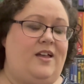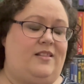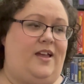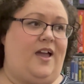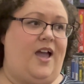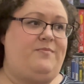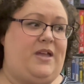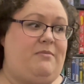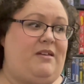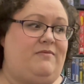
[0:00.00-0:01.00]
Like I
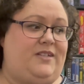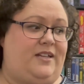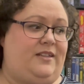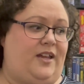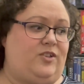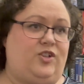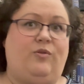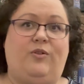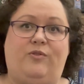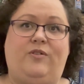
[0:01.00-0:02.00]
maybe have done like 2
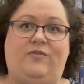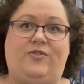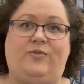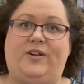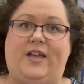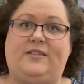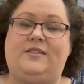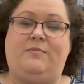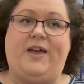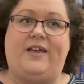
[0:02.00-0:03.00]
or 3 of those workouts
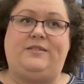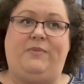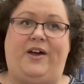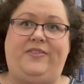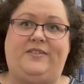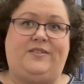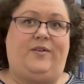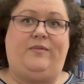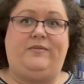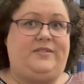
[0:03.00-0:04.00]
in the past month.
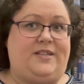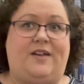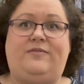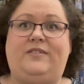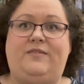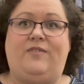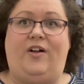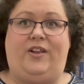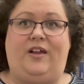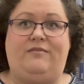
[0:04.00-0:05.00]
So definitely
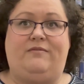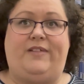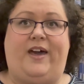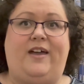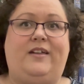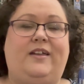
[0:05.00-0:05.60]
fallen off of that.